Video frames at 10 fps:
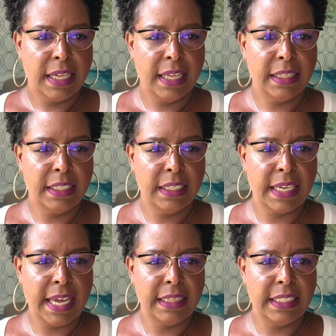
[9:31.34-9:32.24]
I
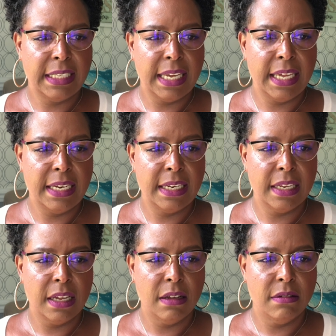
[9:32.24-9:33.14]
think, at the
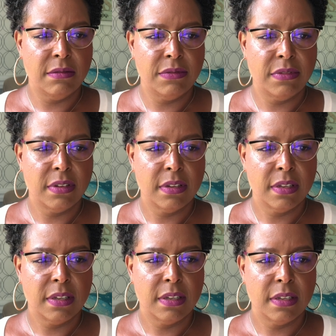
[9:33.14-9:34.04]
end of
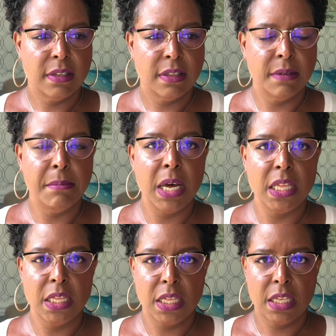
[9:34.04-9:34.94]
the
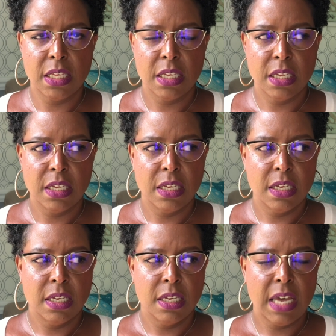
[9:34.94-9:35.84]
month.
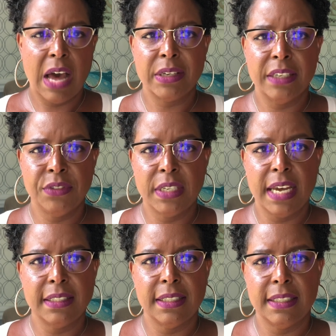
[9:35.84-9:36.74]
I'll give you
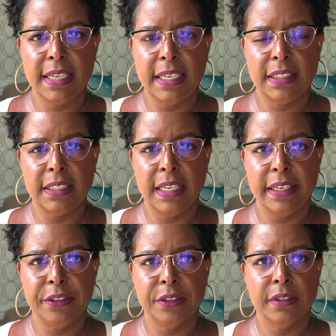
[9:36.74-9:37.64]
guys the dates
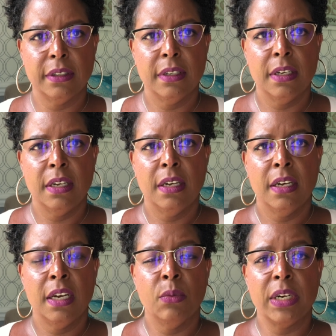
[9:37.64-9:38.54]
later.
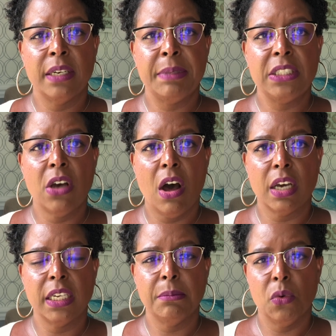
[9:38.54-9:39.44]
And we're going to be
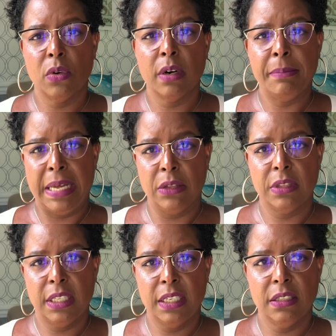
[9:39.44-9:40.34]
talking more
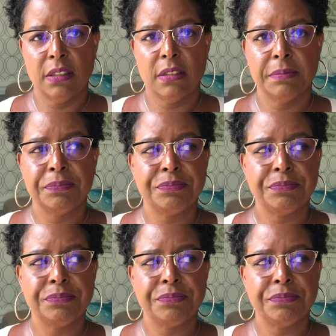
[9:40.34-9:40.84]
about this.